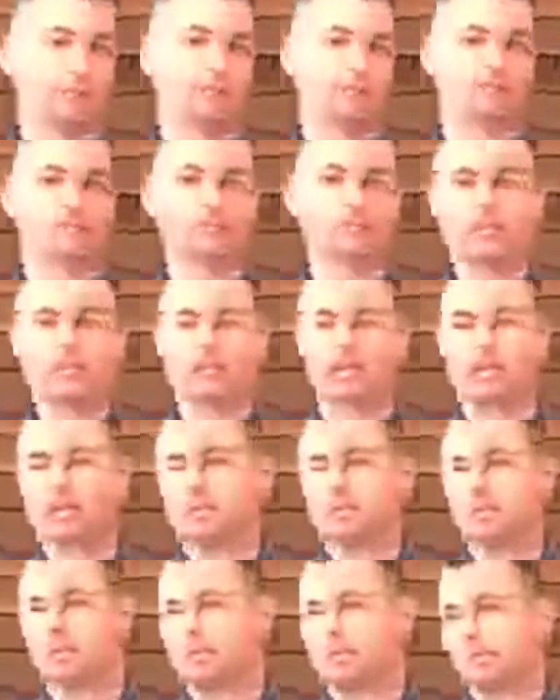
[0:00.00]
same,
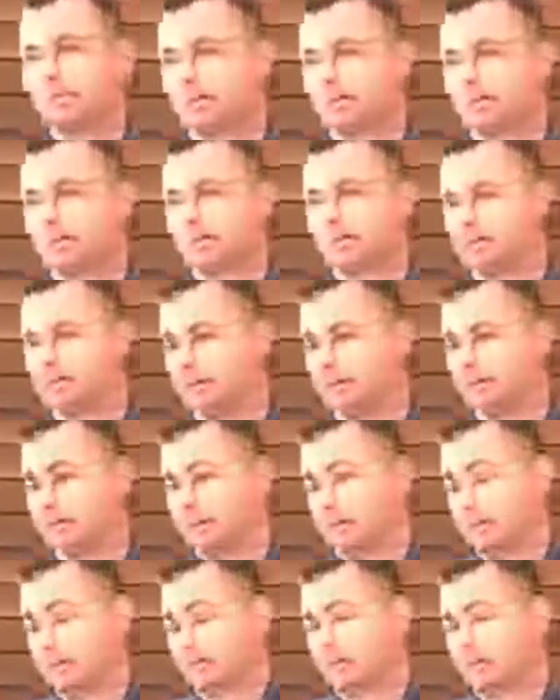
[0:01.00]

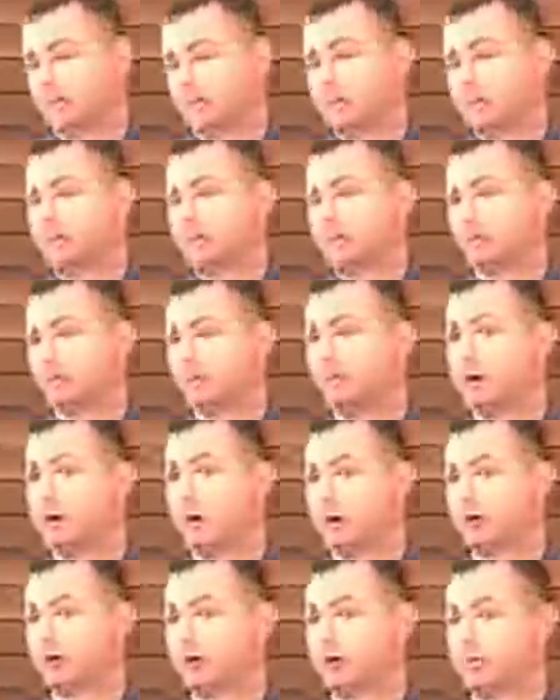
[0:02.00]
and just due to the
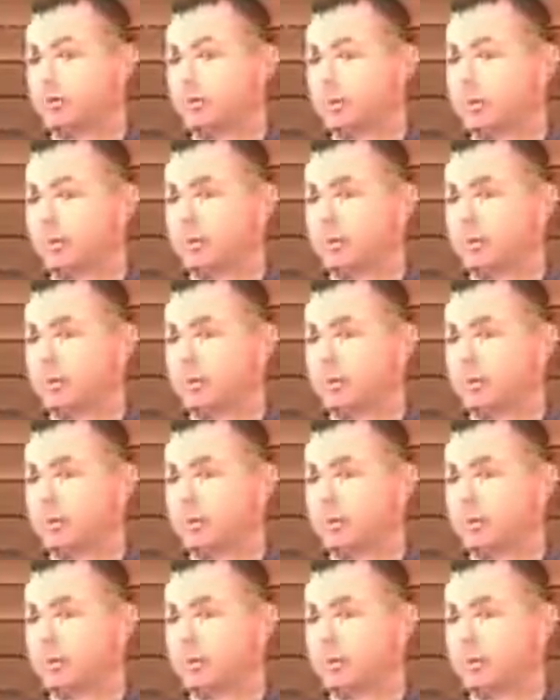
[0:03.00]
volume